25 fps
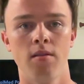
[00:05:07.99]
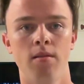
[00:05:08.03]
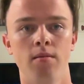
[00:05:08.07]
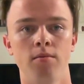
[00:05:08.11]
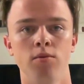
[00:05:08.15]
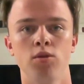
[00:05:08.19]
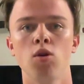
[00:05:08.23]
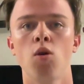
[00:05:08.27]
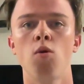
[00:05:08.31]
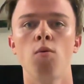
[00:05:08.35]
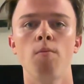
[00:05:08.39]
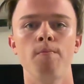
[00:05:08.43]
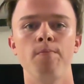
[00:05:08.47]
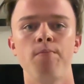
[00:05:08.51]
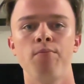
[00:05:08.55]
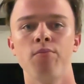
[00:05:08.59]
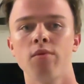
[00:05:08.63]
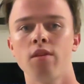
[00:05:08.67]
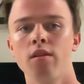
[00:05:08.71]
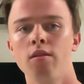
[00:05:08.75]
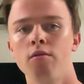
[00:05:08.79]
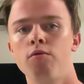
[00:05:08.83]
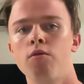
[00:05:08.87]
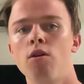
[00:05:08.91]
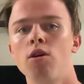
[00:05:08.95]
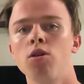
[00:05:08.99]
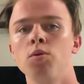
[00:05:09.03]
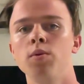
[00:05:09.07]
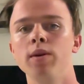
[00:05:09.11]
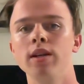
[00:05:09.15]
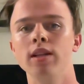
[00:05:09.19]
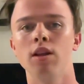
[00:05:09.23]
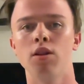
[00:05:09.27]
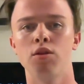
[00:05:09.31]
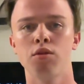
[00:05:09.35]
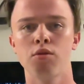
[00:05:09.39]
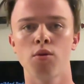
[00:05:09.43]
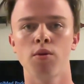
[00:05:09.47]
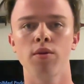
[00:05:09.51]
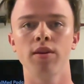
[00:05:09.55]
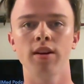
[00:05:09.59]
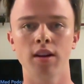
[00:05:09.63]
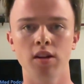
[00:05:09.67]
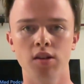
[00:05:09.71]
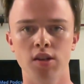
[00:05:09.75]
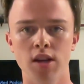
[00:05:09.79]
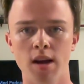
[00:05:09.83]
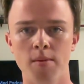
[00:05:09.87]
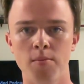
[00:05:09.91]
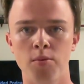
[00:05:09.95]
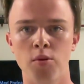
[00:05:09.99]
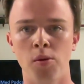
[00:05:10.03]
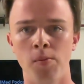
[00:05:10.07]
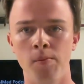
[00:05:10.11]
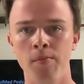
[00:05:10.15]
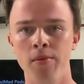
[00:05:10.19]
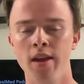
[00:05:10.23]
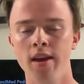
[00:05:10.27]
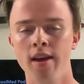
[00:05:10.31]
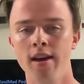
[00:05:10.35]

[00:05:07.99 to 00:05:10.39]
So following the throwing example,